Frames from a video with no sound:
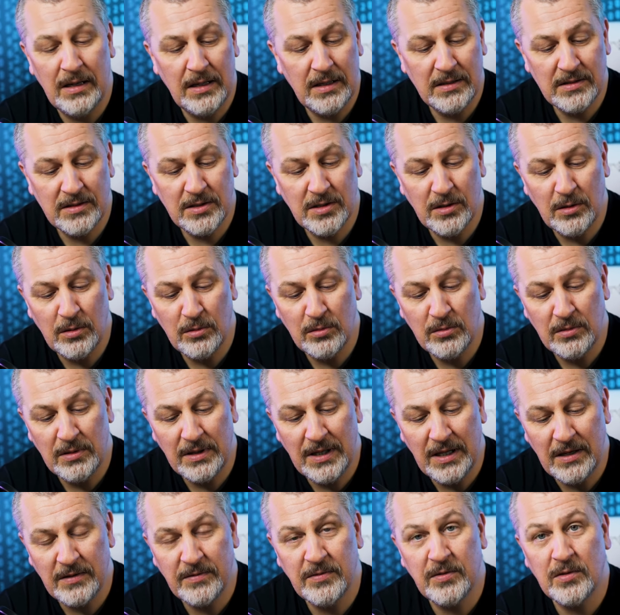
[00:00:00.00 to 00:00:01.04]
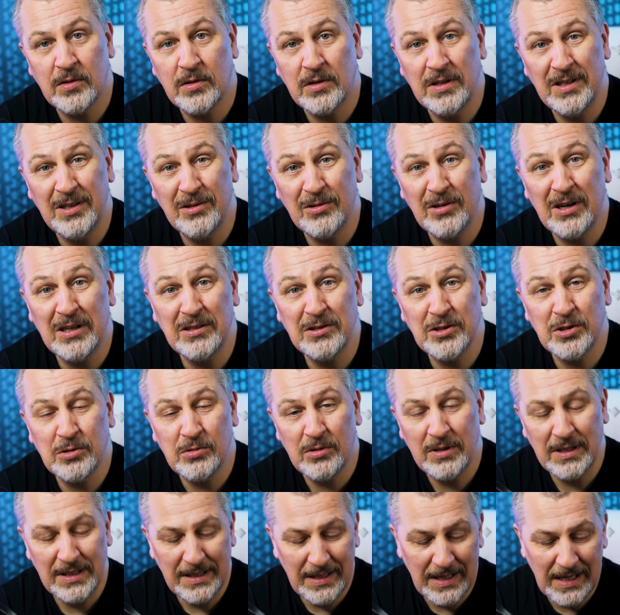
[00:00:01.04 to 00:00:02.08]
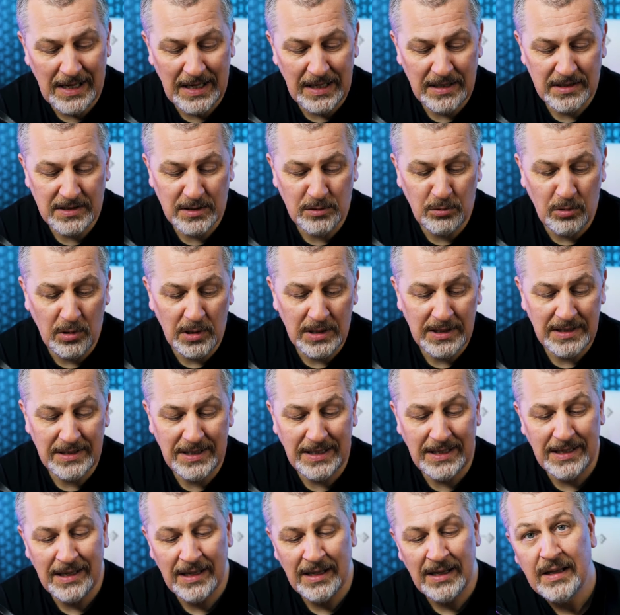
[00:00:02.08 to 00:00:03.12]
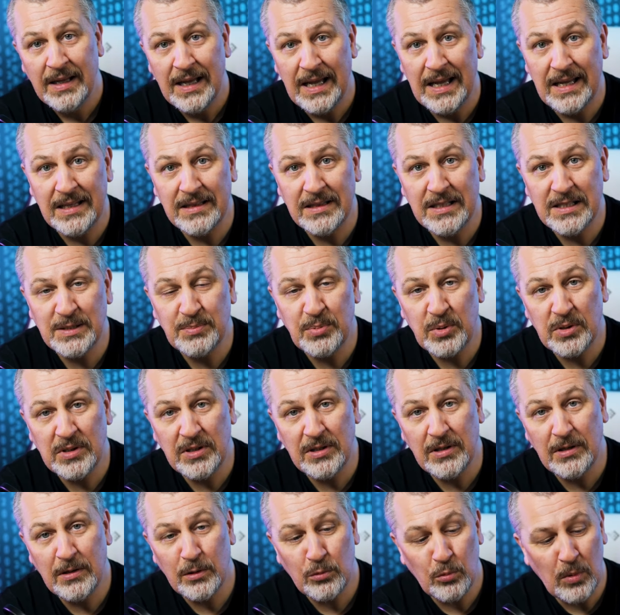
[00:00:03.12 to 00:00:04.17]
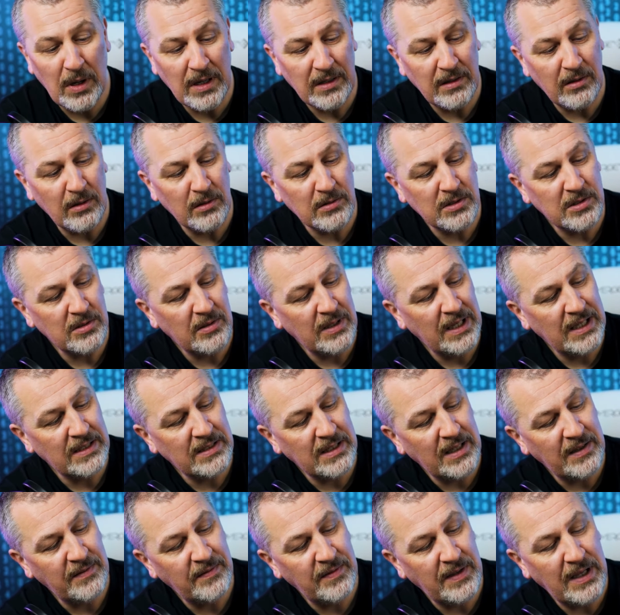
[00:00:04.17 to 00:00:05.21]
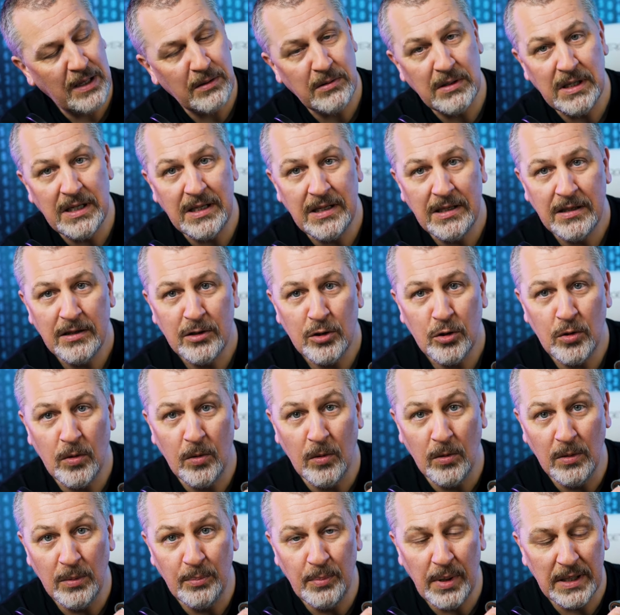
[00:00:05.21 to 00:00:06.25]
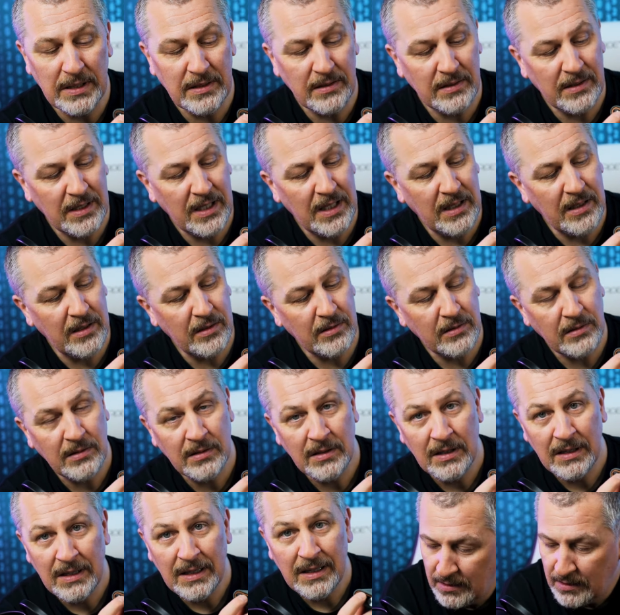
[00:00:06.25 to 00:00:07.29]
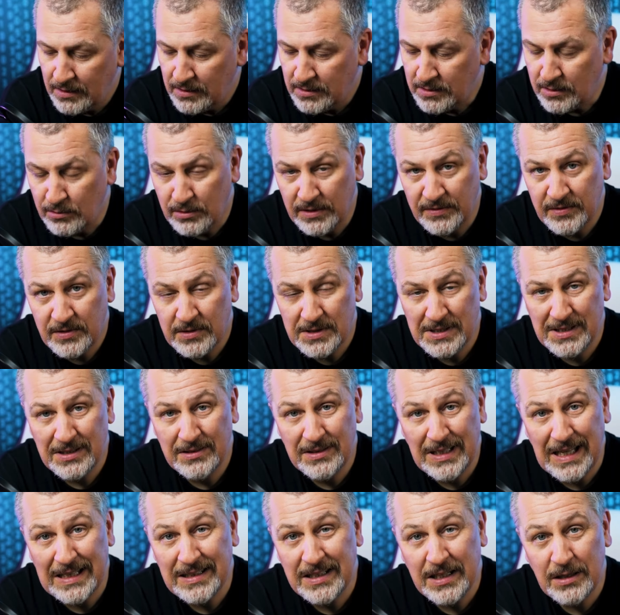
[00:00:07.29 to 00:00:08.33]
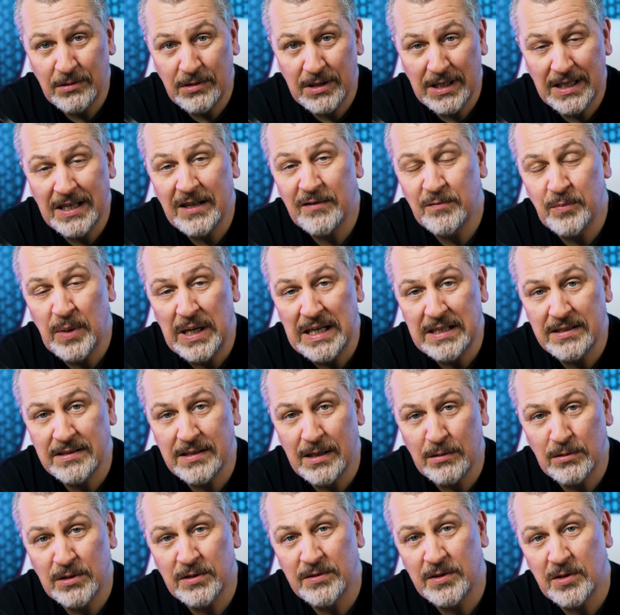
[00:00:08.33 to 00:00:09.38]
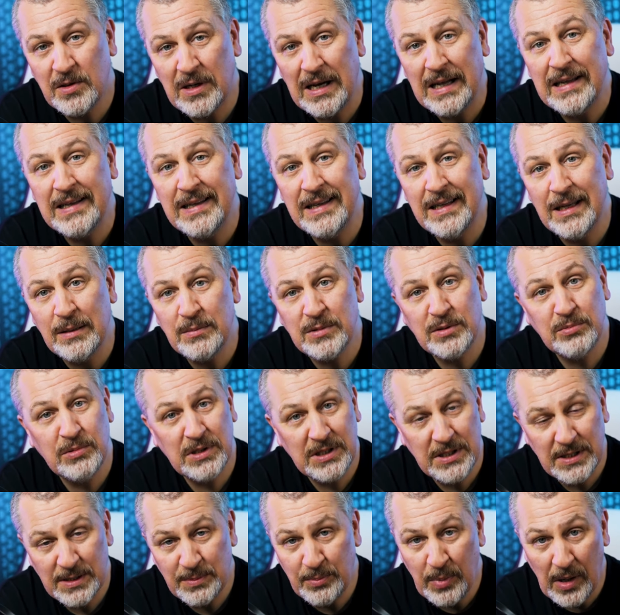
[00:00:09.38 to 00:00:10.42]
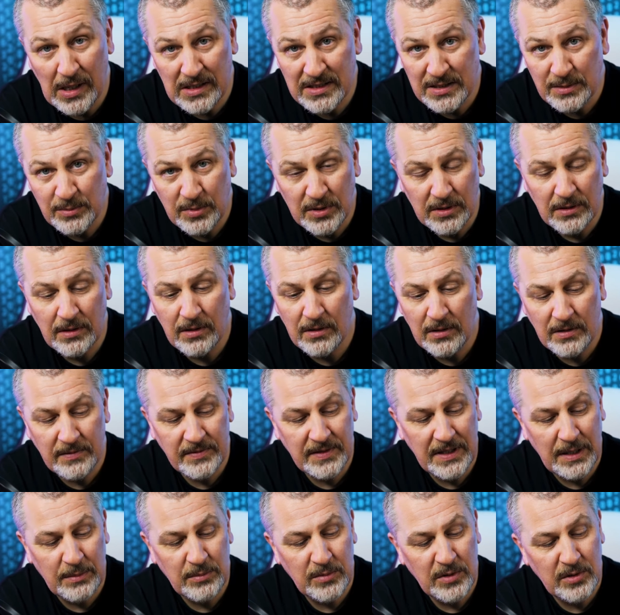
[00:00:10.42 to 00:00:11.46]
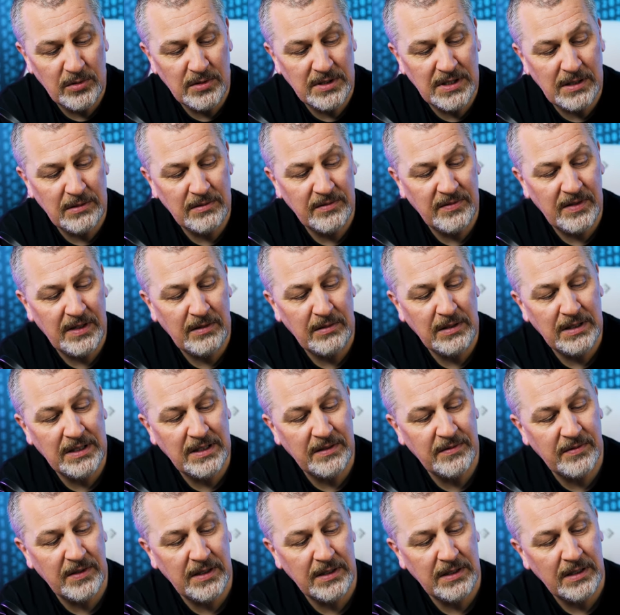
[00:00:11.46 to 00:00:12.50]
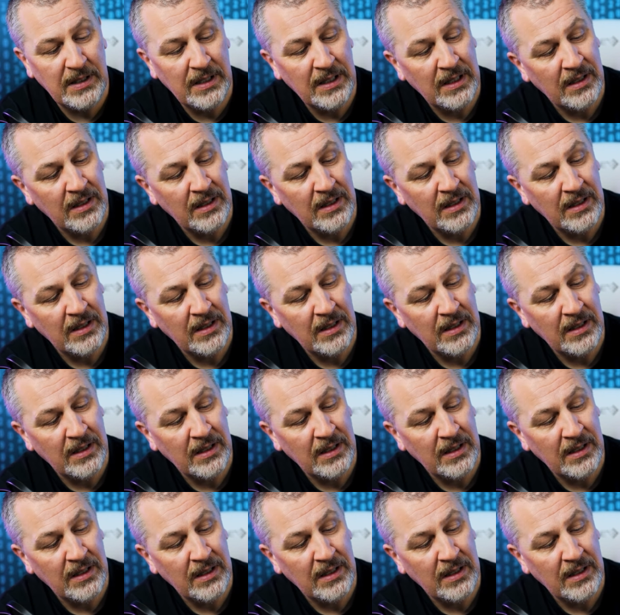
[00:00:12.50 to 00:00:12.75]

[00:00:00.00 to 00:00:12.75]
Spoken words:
So therefore, you're ensuring the highest quality. And this particular one also has a very cool button here. So if you're still not hearing enough bass out of your IEMs, which is possible, all of them do sound very different,